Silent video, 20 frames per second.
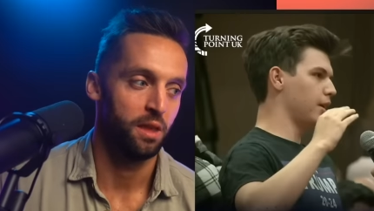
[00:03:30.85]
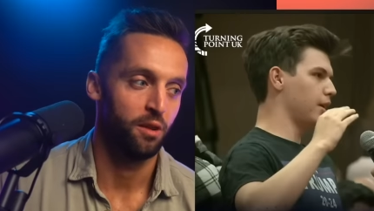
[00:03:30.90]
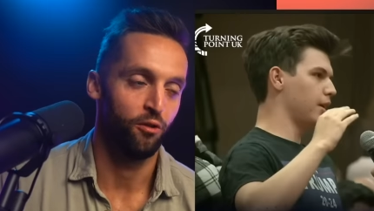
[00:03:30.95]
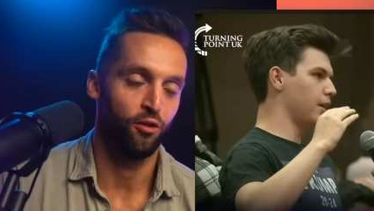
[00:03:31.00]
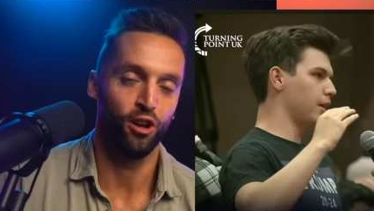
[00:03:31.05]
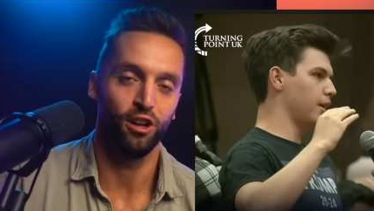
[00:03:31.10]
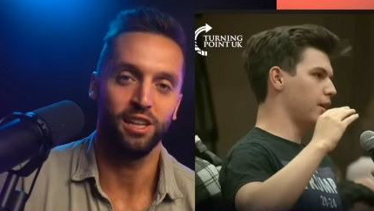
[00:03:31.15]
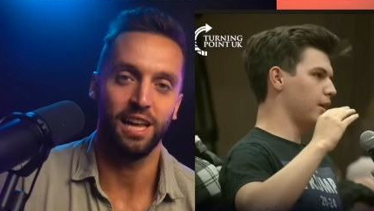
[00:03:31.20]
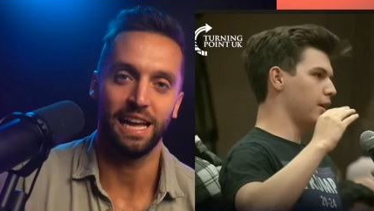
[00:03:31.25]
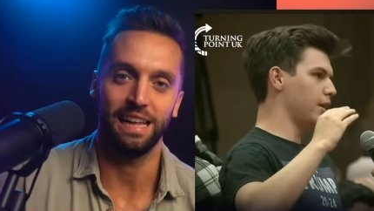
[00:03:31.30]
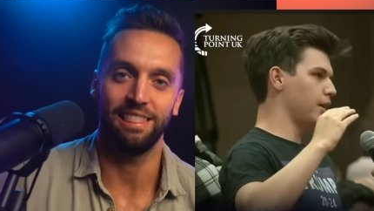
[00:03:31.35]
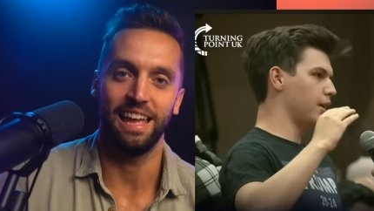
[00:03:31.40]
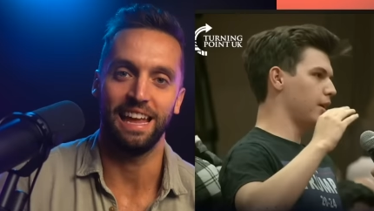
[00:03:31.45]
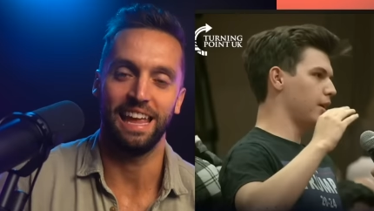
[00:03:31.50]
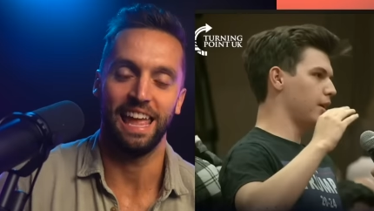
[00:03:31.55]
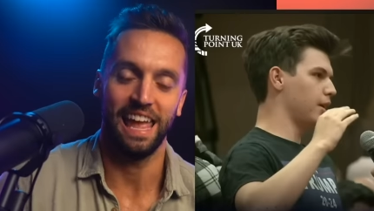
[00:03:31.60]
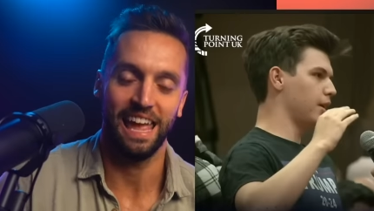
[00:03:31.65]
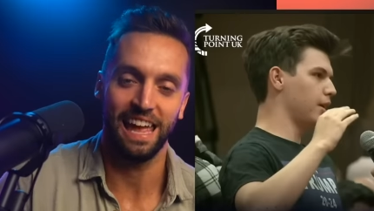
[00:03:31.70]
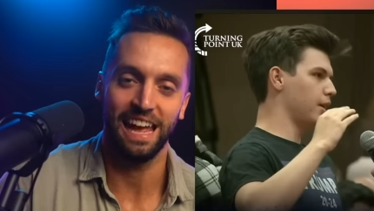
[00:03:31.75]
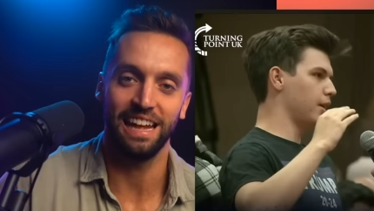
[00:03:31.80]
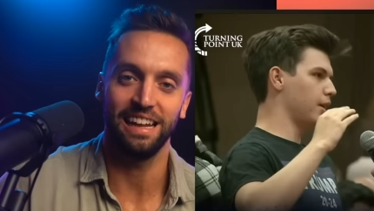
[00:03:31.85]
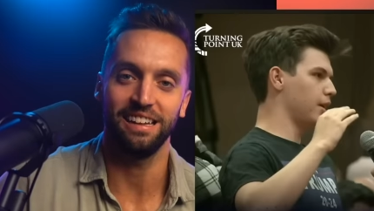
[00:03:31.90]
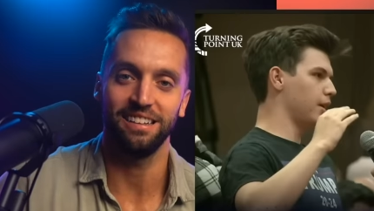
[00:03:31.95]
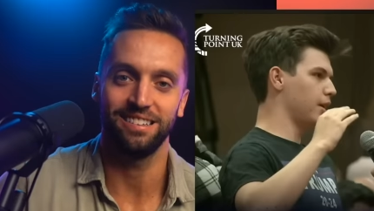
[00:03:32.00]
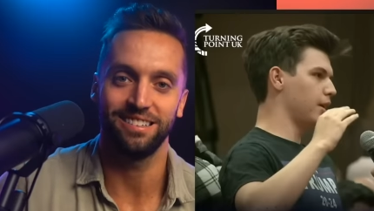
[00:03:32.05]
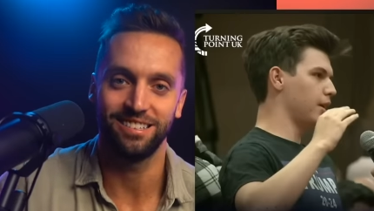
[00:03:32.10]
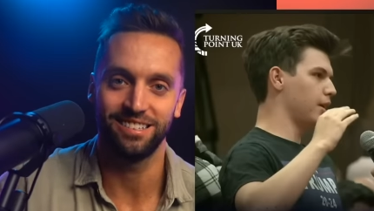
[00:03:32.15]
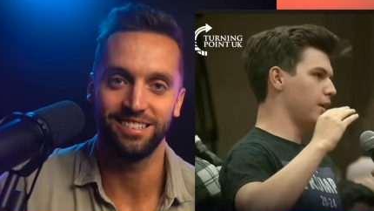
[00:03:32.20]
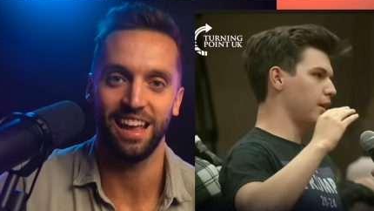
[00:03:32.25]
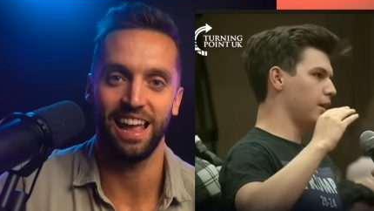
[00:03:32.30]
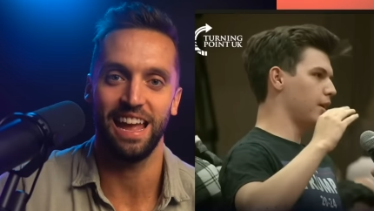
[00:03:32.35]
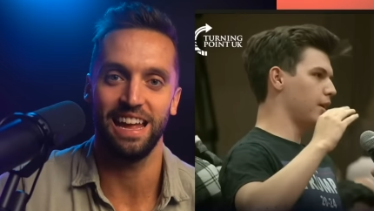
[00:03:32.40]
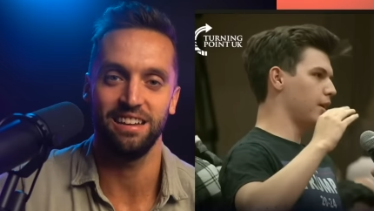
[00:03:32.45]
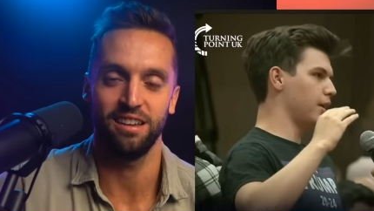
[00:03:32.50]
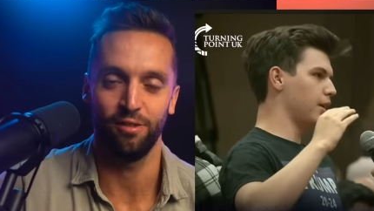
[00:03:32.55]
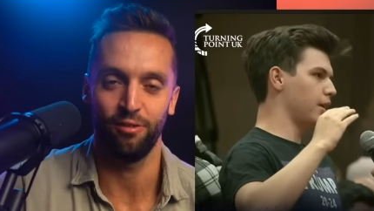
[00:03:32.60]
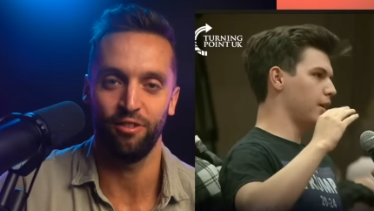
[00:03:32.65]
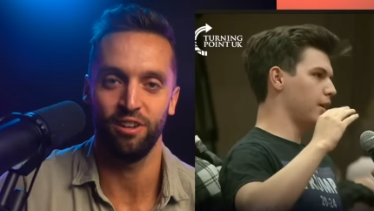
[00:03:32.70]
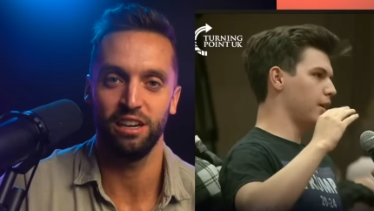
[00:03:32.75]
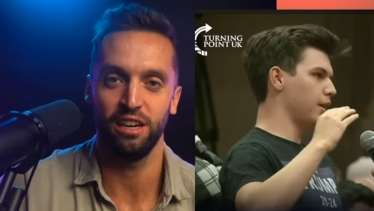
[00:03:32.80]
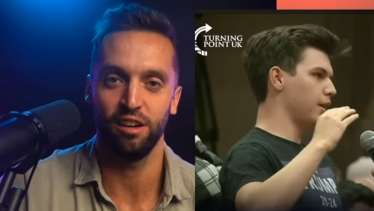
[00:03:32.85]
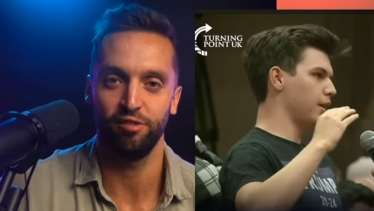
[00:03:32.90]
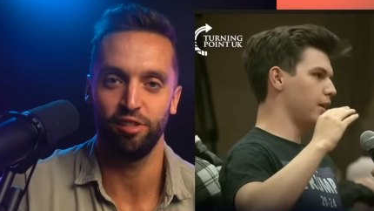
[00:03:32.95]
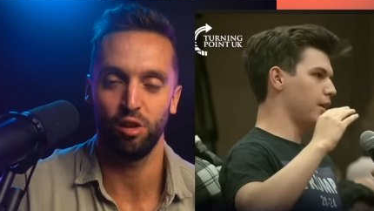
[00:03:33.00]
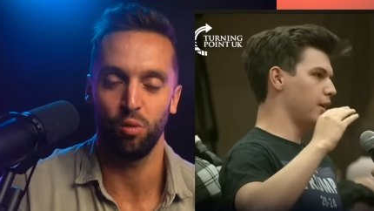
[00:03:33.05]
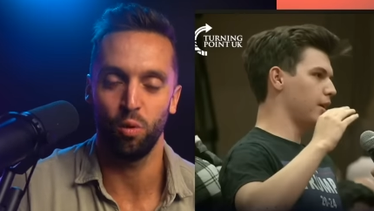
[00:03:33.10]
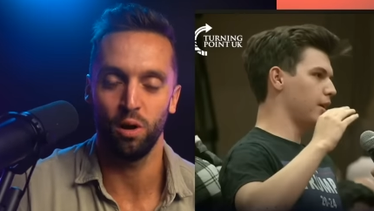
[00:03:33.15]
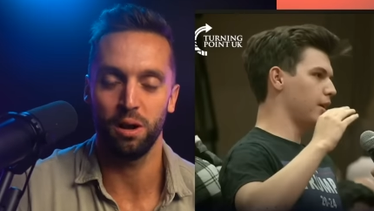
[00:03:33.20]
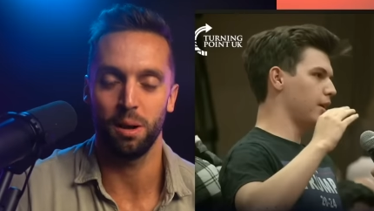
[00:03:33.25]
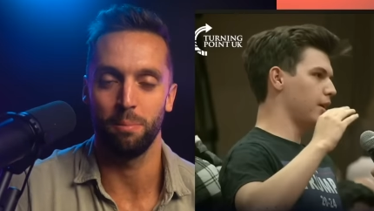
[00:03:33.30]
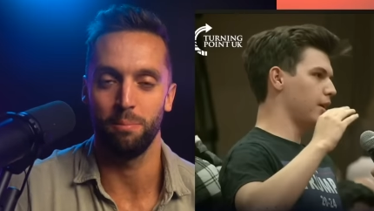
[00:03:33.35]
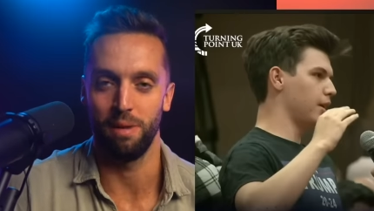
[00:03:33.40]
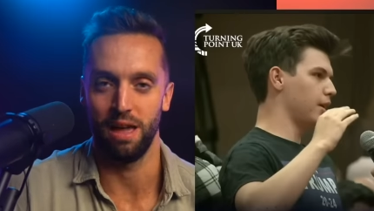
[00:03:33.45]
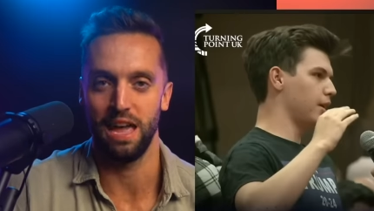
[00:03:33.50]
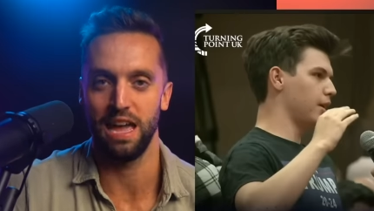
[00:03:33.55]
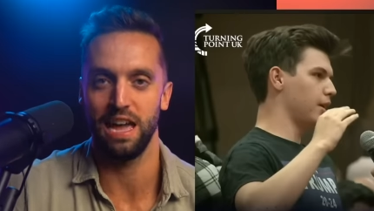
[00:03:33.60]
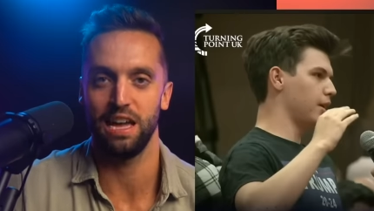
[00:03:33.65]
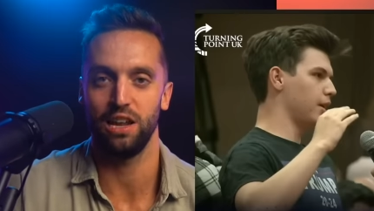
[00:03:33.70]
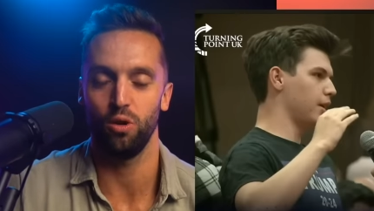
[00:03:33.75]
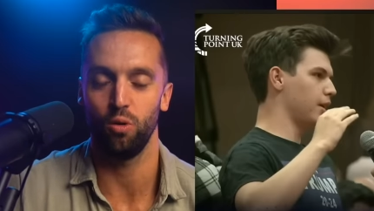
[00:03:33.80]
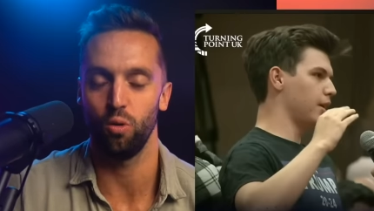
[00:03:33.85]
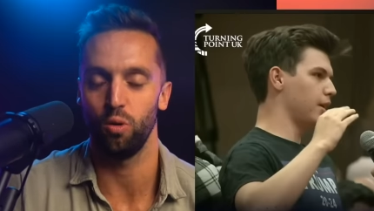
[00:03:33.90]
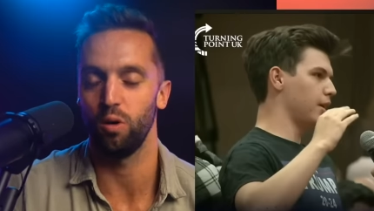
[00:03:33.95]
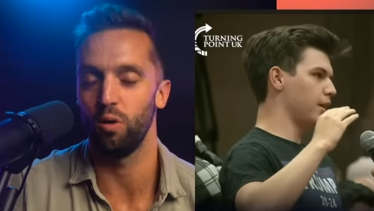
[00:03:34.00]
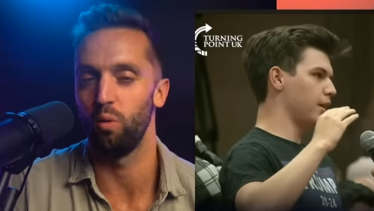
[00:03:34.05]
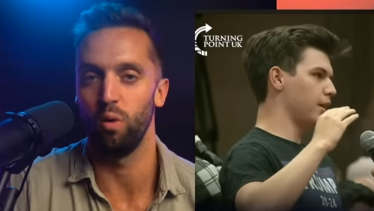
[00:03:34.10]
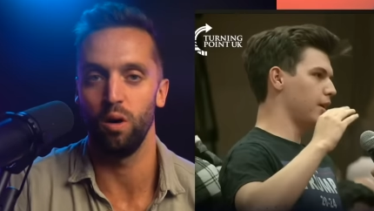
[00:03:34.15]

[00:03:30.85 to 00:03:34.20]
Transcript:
Speaker 1: feel like they can't say definitively what a man or a